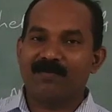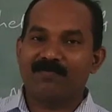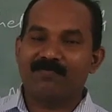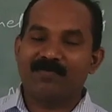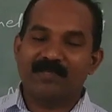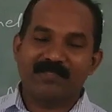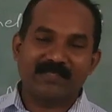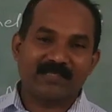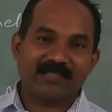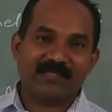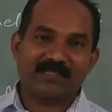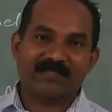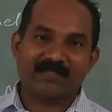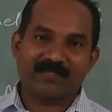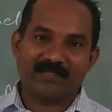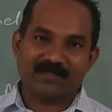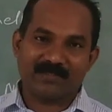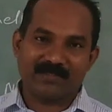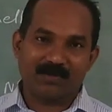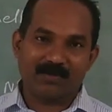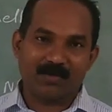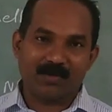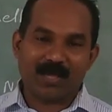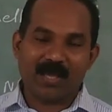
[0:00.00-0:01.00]

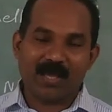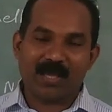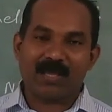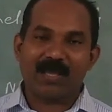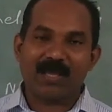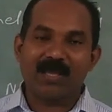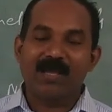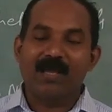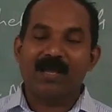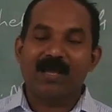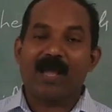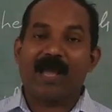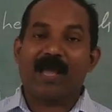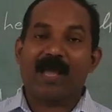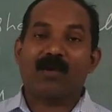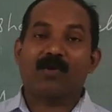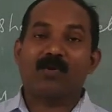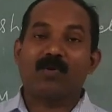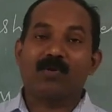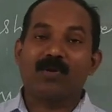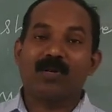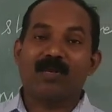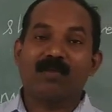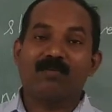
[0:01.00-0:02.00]
physics. Okay,
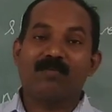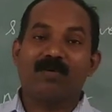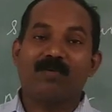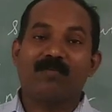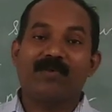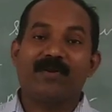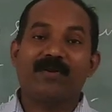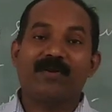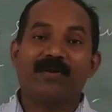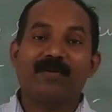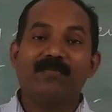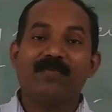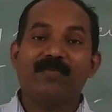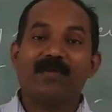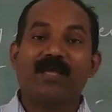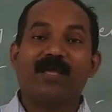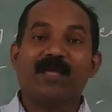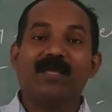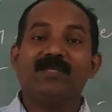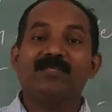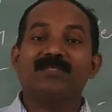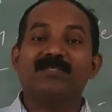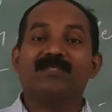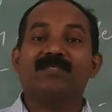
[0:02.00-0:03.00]
angular momentum
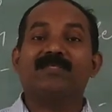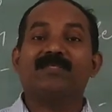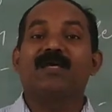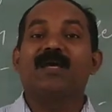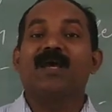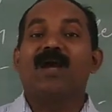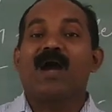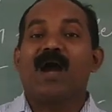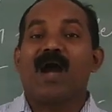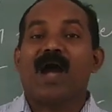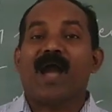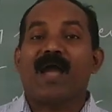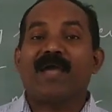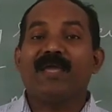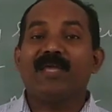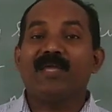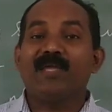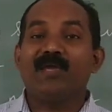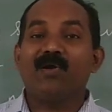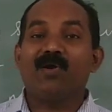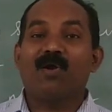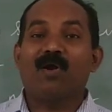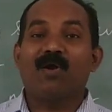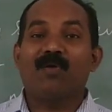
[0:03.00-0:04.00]
is
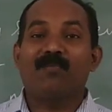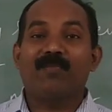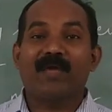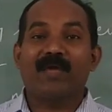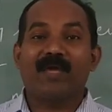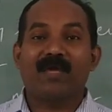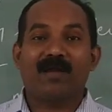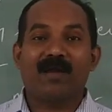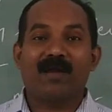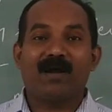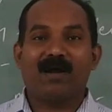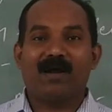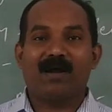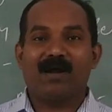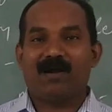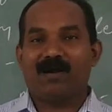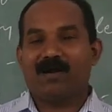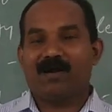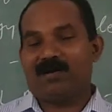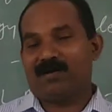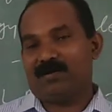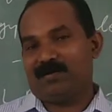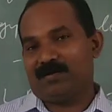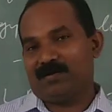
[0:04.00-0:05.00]
I
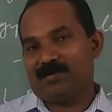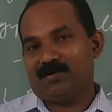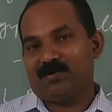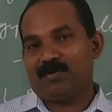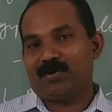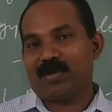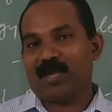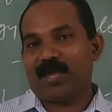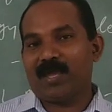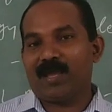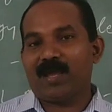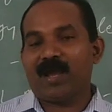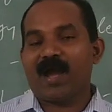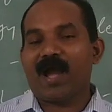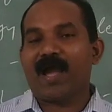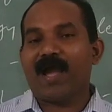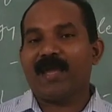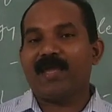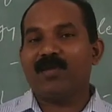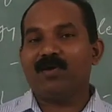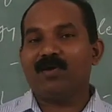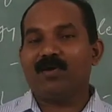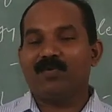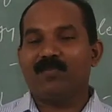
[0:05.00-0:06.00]
omega. Okay,
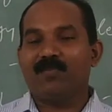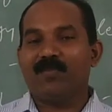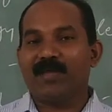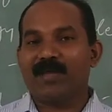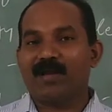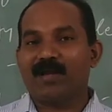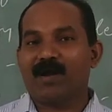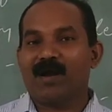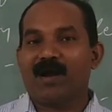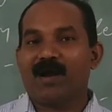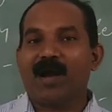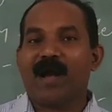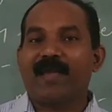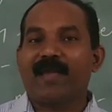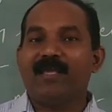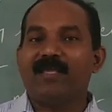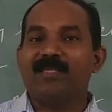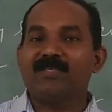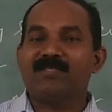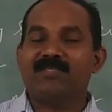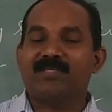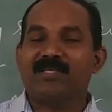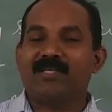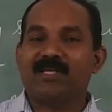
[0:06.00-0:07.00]
I omega. I
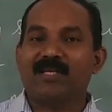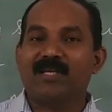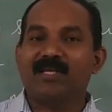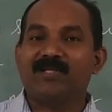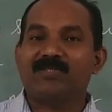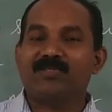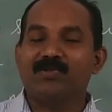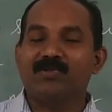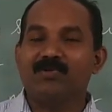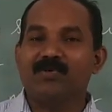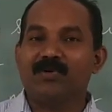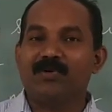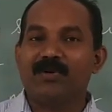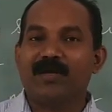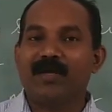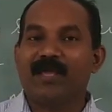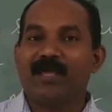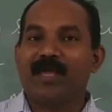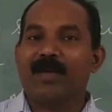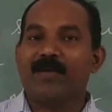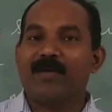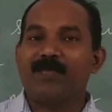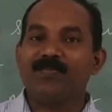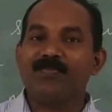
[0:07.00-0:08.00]
is equal to
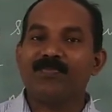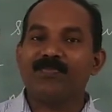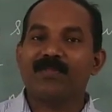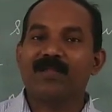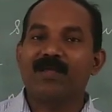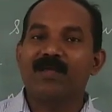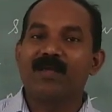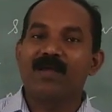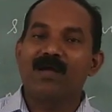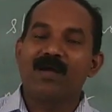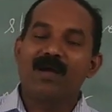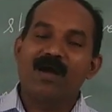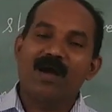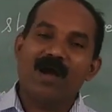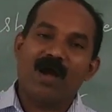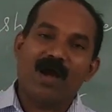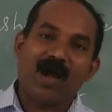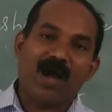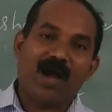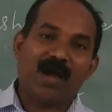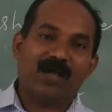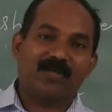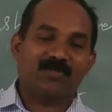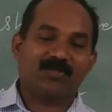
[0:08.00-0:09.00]
m
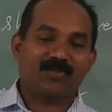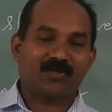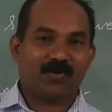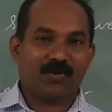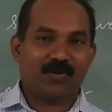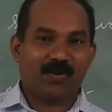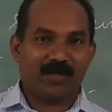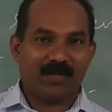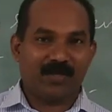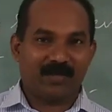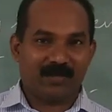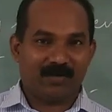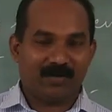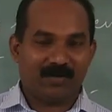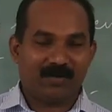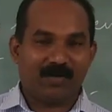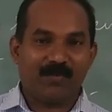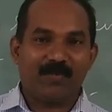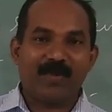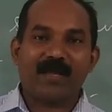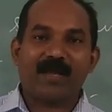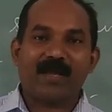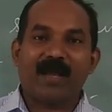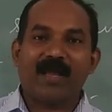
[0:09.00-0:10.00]
r square.
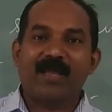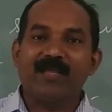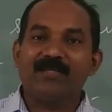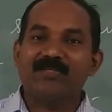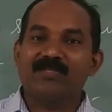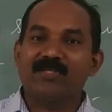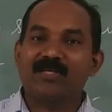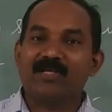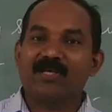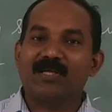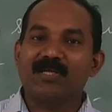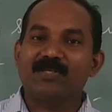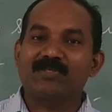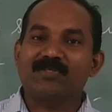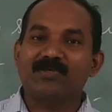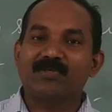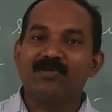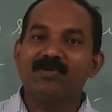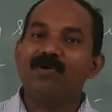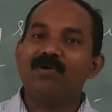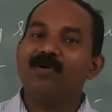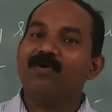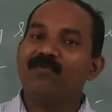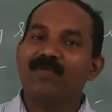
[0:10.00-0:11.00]
Omega is equal
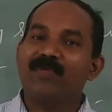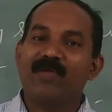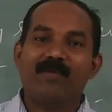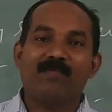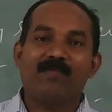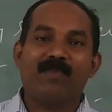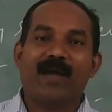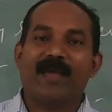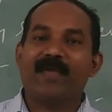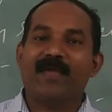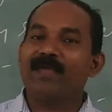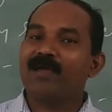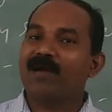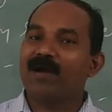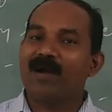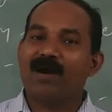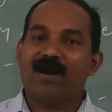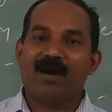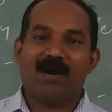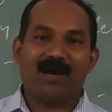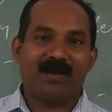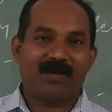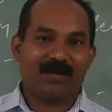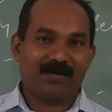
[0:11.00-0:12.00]
to v by
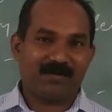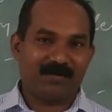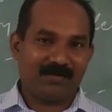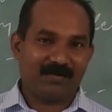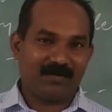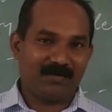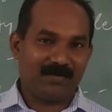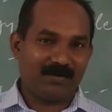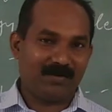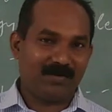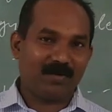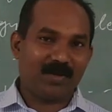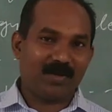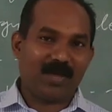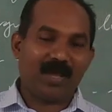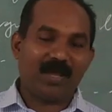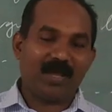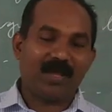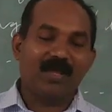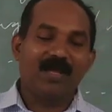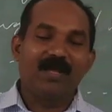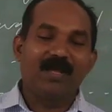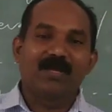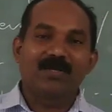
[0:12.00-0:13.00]
r.
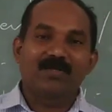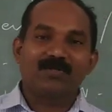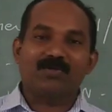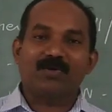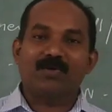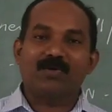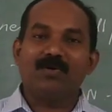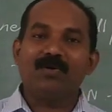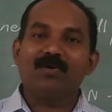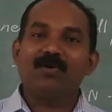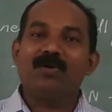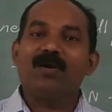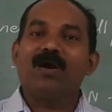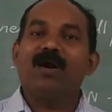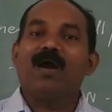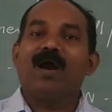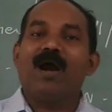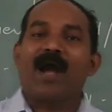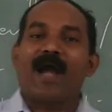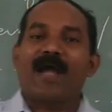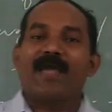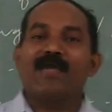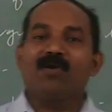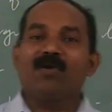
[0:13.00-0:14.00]
Okay, so
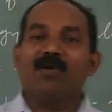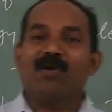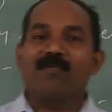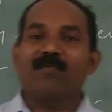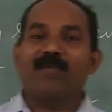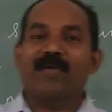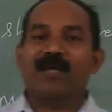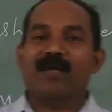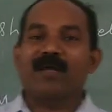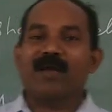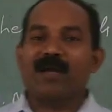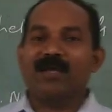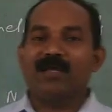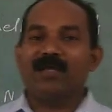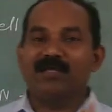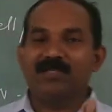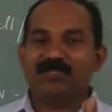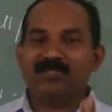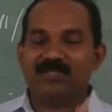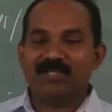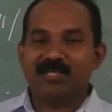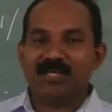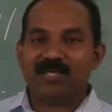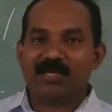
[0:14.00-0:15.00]
I omega
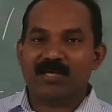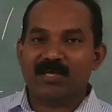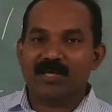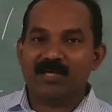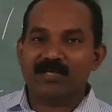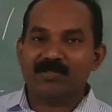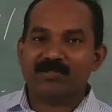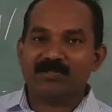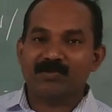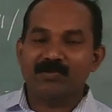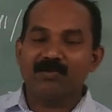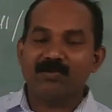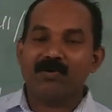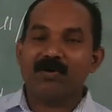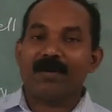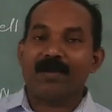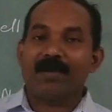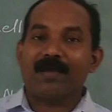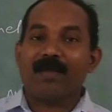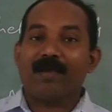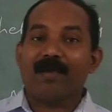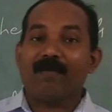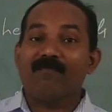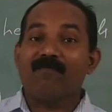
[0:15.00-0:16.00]
is equal to
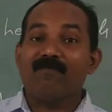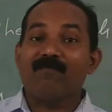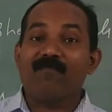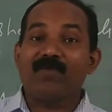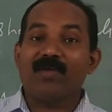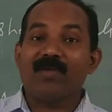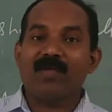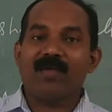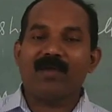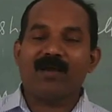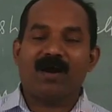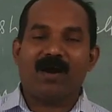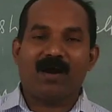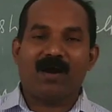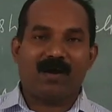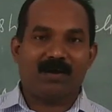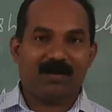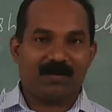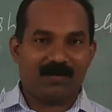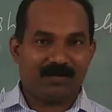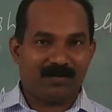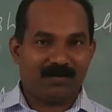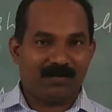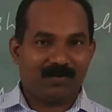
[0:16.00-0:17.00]

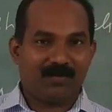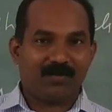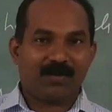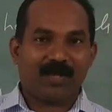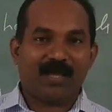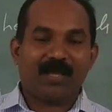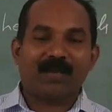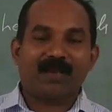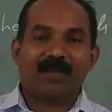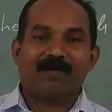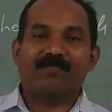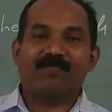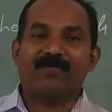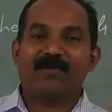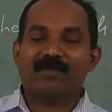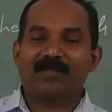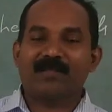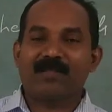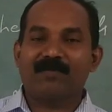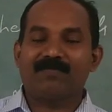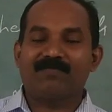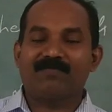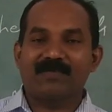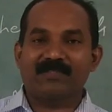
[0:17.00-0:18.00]
mvr. Okay, refer
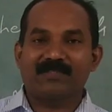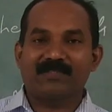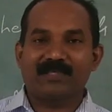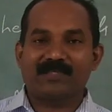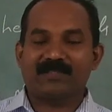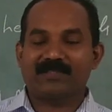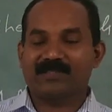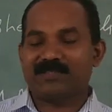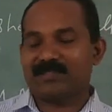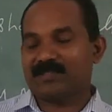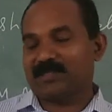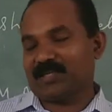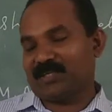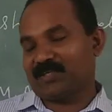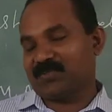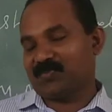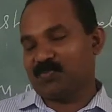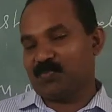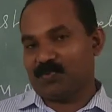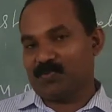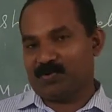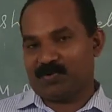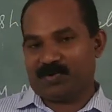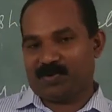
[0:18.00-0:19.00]
the physics
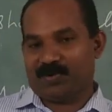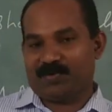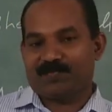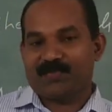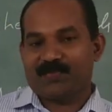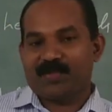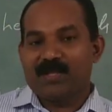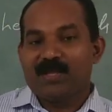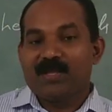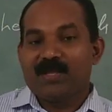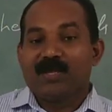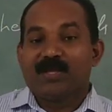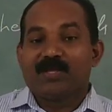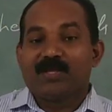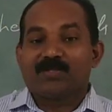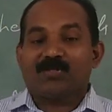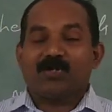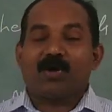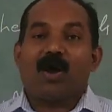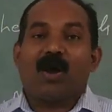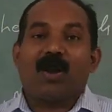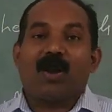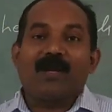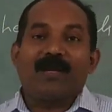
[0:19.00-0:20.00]
textbook.
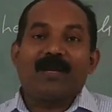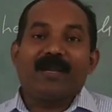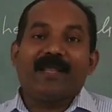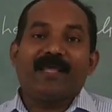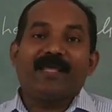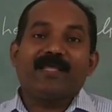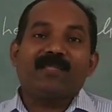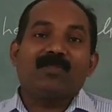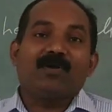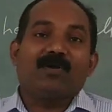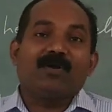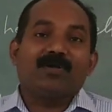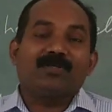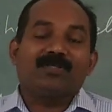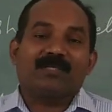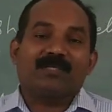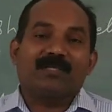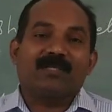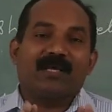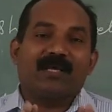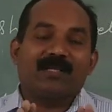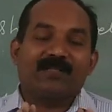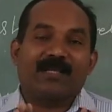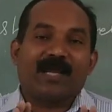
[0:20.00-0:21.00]
So only those,
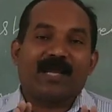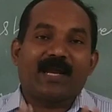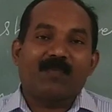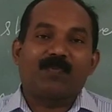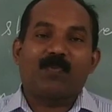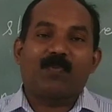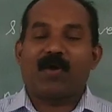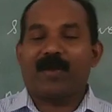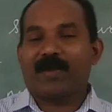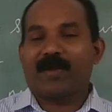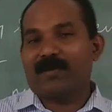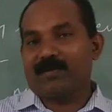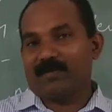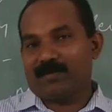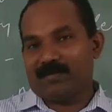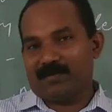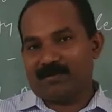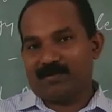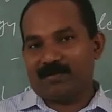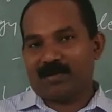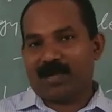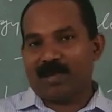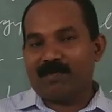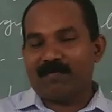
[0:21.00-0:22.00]
the third point.
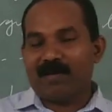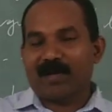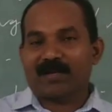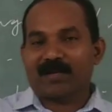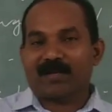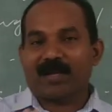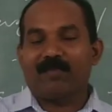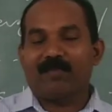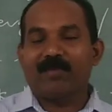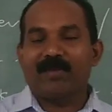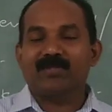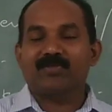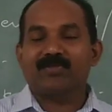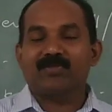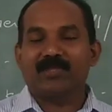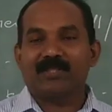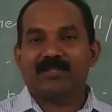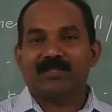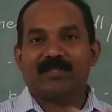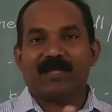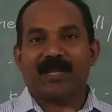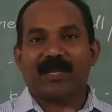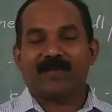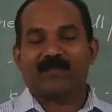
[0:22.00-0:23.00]
Okay, we are coming to
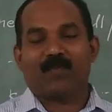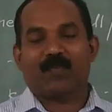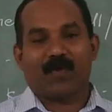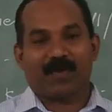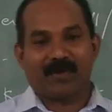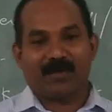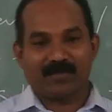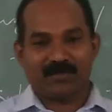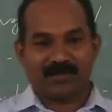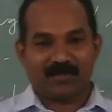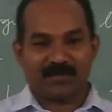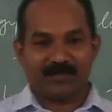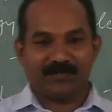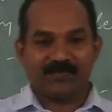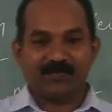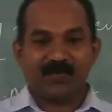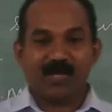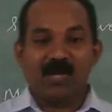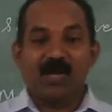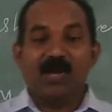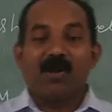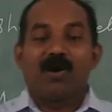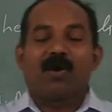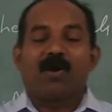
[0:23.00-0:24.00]
the third point.
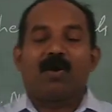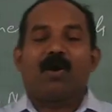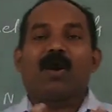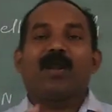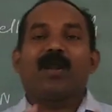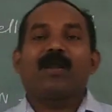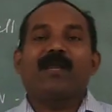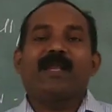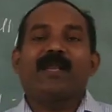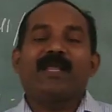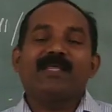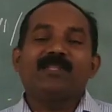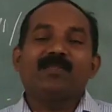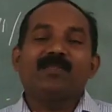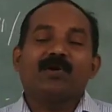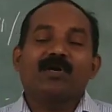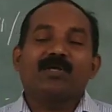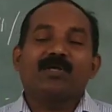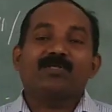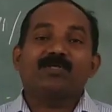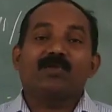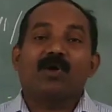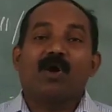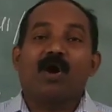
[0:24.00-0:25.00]
Only
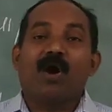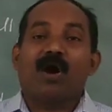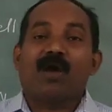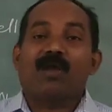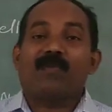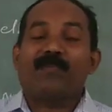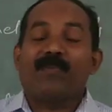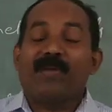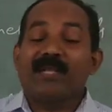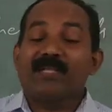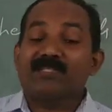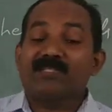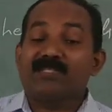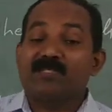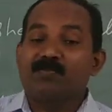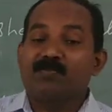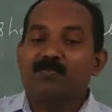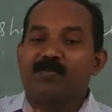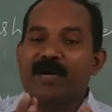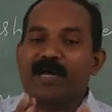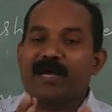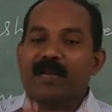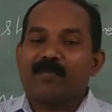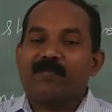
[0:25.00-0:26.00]
those orbits
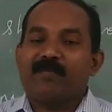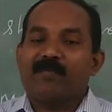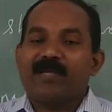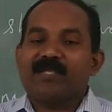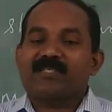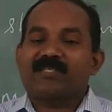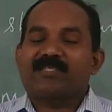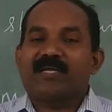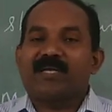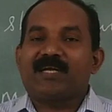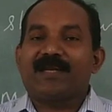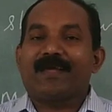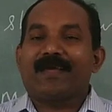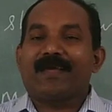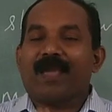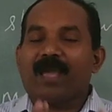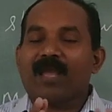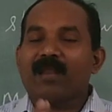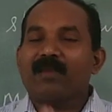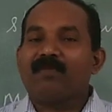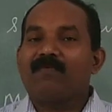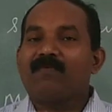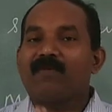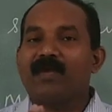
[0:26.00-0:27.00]
permitted
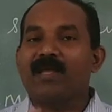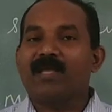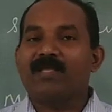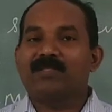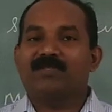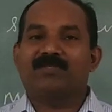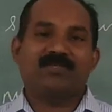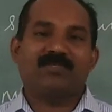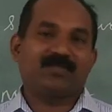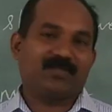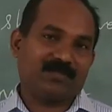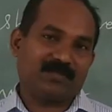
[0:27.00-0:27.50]
in which